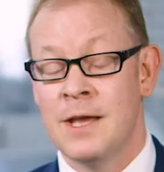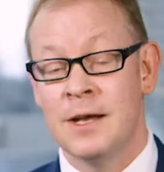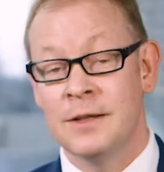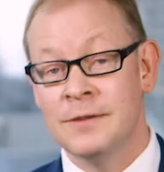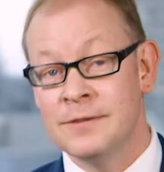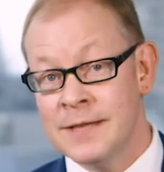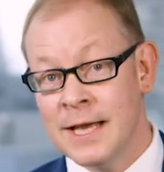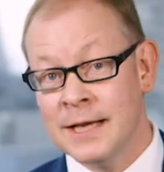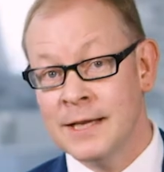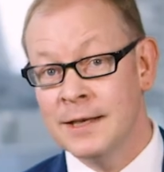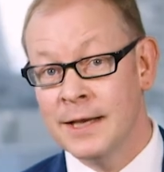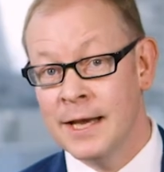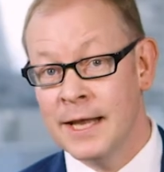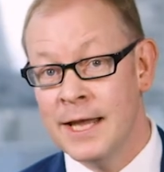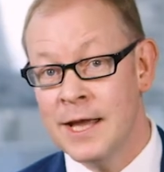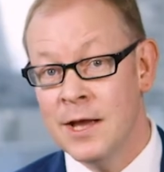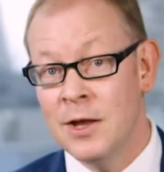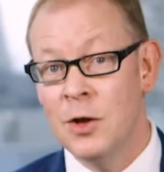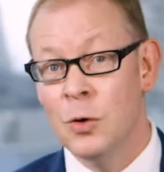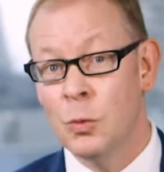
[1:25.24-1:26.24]
And
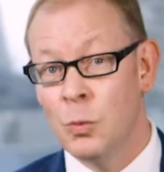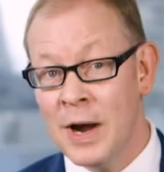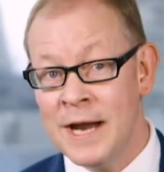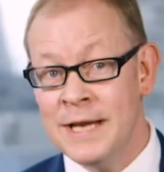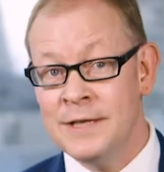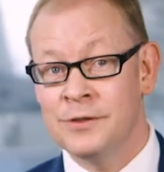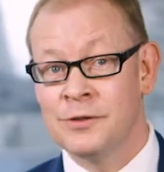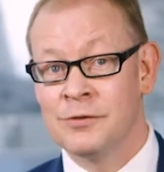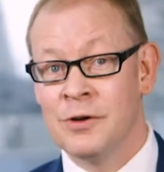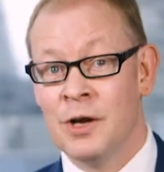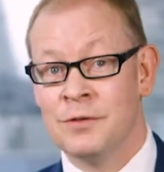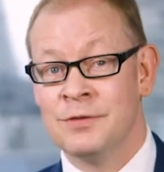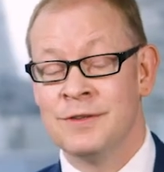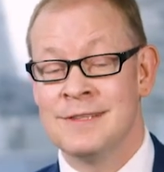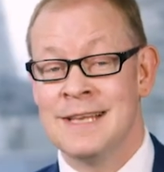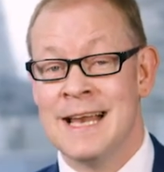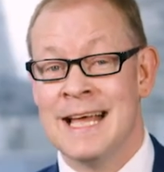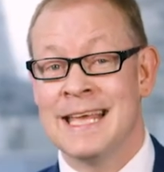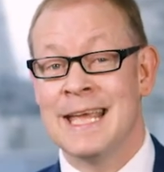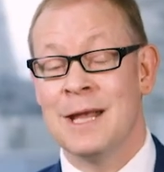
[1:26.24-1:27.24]
secondly, wage growth
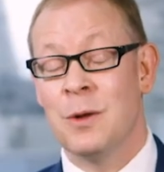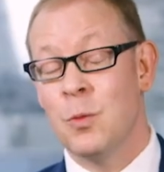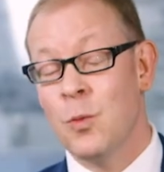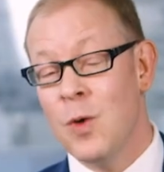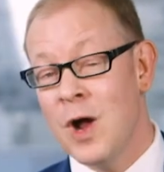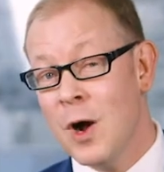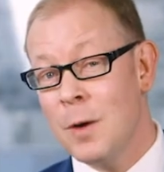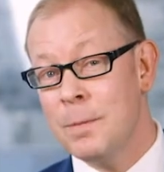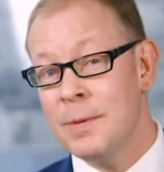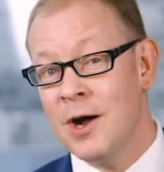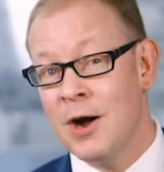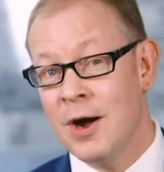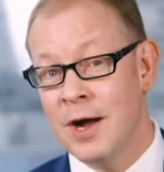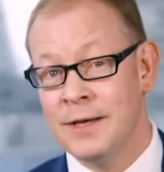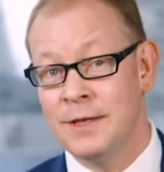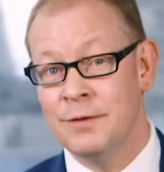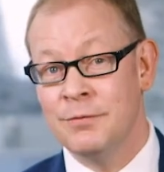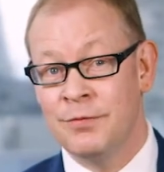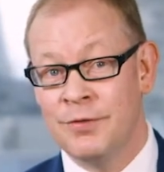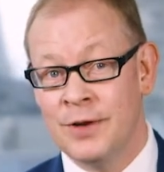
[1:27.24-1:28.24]
is lagging well
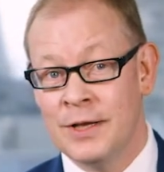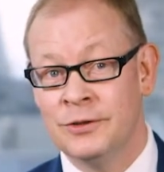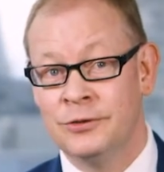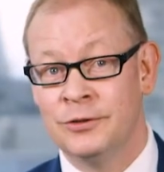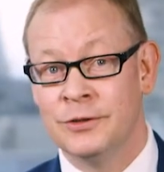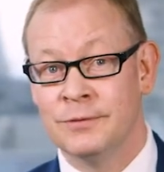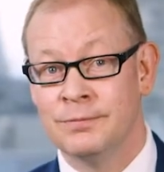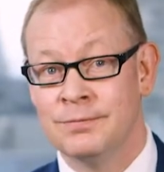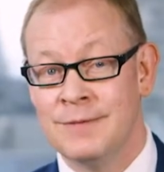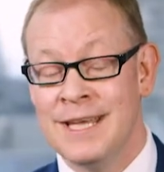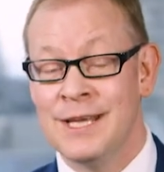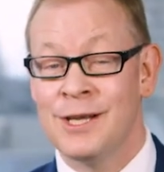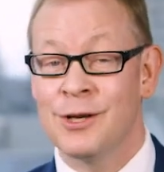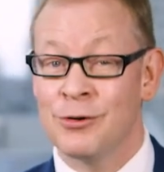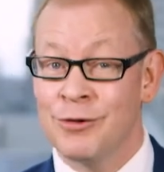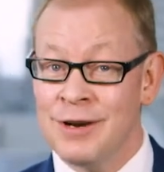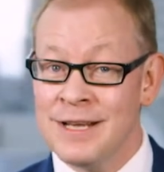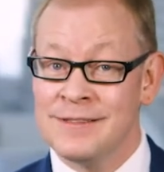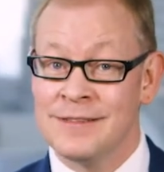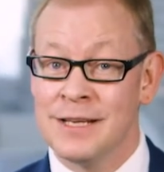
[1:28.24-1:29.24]
behind inflation,
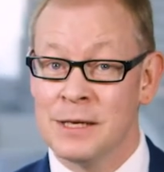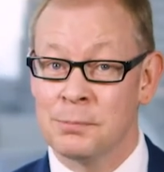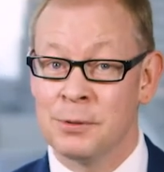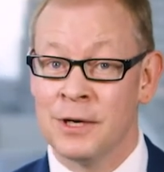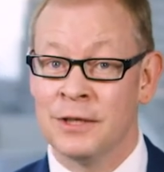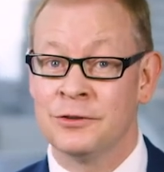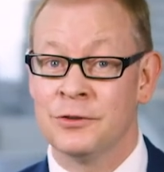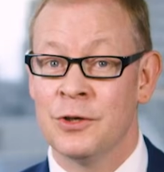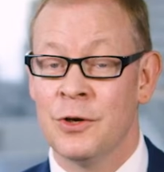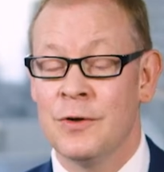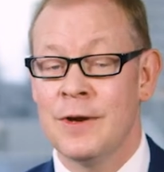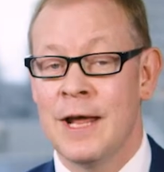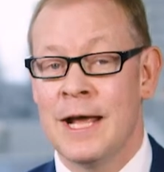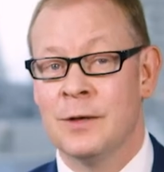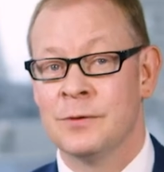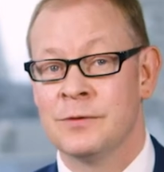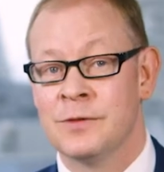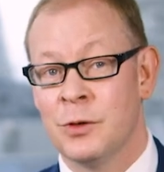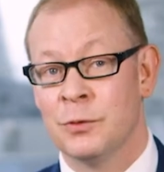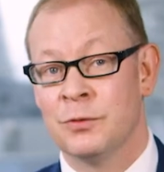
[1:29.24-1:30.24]
increasing pressure on
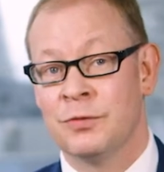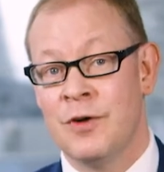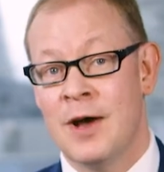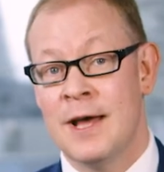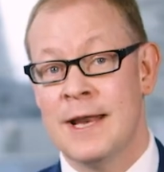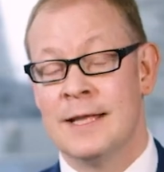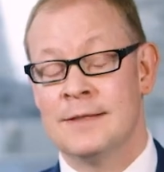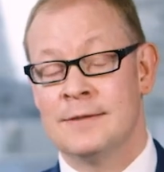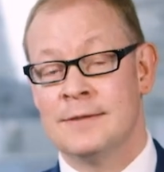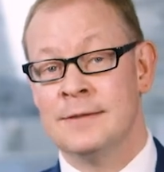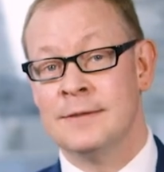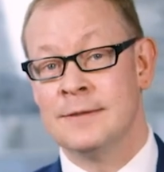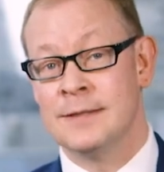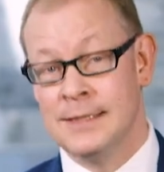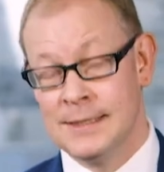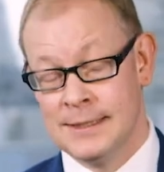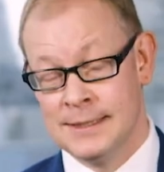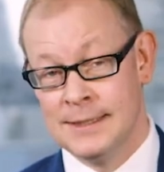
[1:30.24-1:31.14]
household finances.